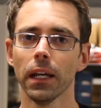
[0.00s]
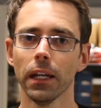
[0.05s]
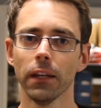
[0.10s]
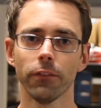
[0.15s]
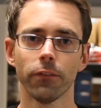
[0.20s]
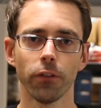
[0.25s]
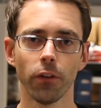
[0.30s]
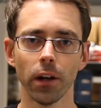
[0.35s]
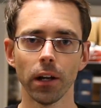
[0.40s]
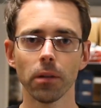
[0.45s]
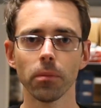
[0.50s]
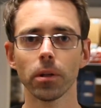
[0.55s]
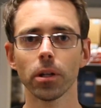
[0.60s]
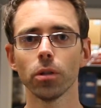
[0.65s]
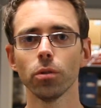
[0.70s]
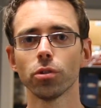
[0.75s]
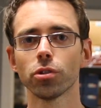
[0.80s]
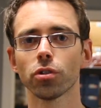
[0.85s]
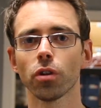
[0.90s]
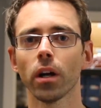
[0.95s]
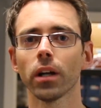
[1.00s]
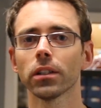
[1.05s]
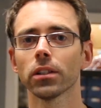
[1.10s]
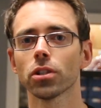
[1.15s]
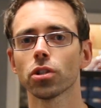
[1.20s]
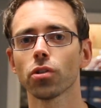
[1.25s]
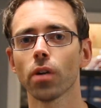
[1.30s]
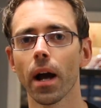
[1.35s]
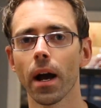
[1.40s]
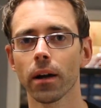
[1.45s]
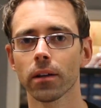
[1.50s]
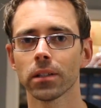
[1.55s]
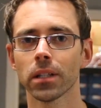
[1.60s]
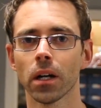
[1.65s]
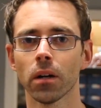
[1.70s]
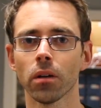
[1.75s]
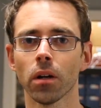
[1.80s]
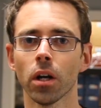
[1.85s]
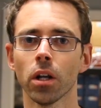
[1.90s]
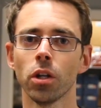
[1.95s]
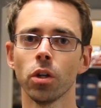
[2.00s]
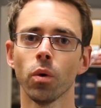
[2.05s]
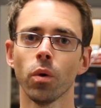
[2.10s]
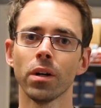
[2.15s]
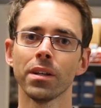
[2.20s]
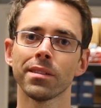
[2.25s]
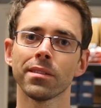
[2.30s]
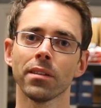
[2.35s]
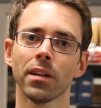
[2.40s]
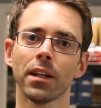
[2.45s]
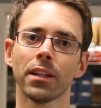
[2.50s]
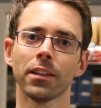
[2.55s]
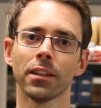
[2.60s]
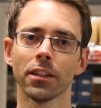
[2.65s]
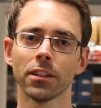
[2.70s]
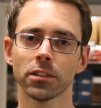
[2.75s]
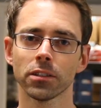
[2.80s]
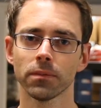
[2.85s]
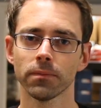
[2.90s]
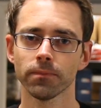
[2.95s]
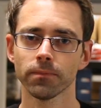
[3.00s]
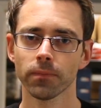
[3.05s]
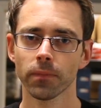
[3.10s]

for anybody who's trying to track down a noise like this,